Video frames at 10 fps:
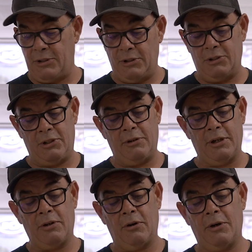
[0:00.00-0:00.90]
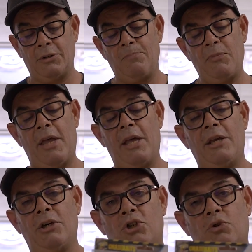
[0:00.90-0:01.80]
and your Xeric guys, any
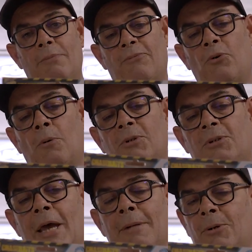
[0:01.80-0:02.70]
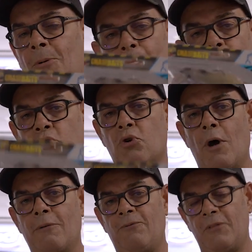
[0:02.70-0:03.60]
of your shrimp forms, same deal.
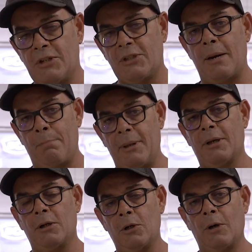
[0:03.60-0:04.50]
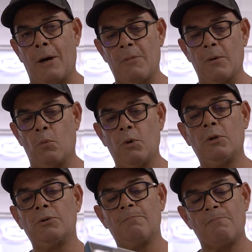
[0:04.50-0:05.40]
Try and fish that bigger lure. It
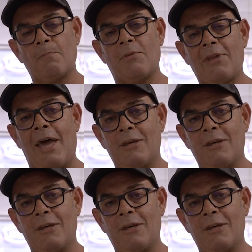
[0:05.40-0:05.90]
will take